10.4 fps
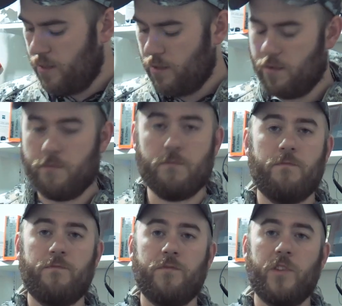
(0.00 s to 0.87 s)
They're
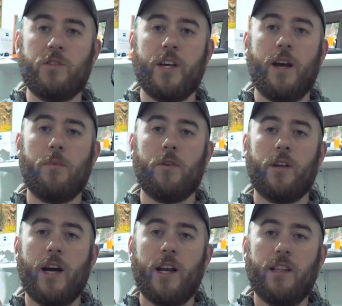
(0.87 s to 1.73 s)
tapered
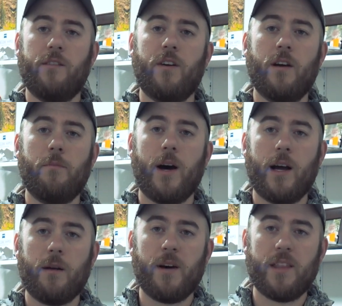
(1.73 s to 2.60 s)
kind of at the very
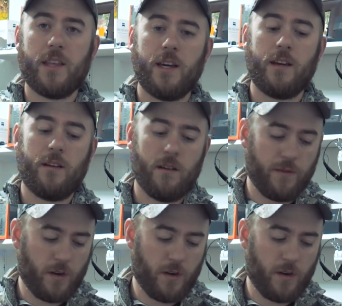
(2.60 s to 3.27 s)
bottom, I think.